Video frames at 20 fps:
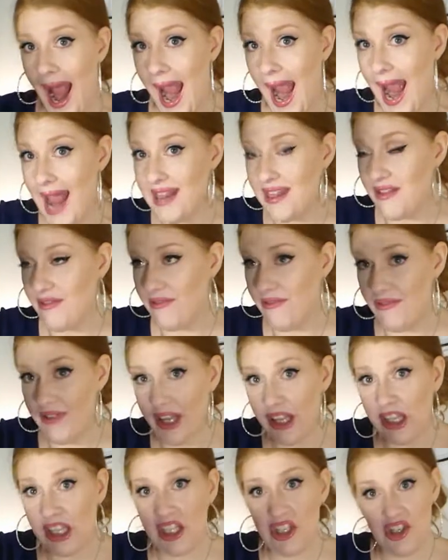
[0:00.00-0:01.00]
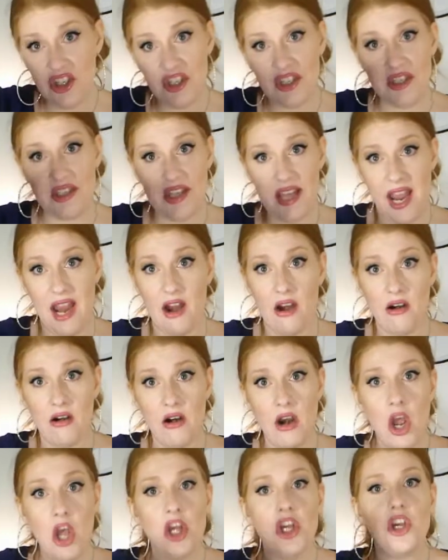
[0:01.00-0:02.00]
And the village is there.
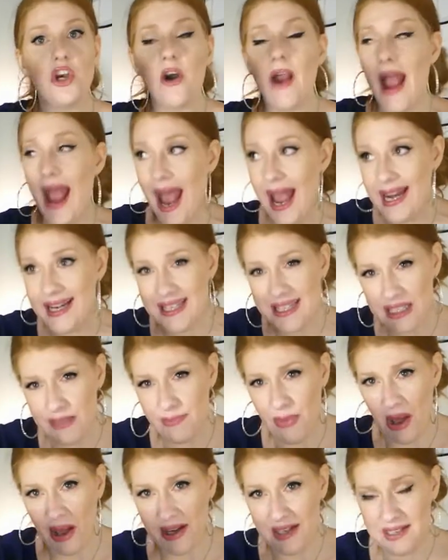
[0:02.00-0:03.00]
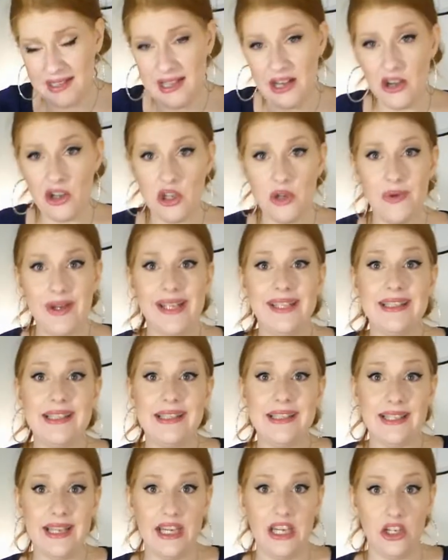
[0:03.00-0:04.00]
Your end spot is there. You can
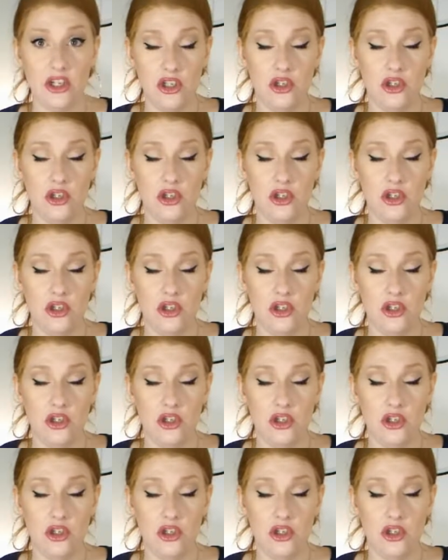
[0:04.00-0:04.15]
see it.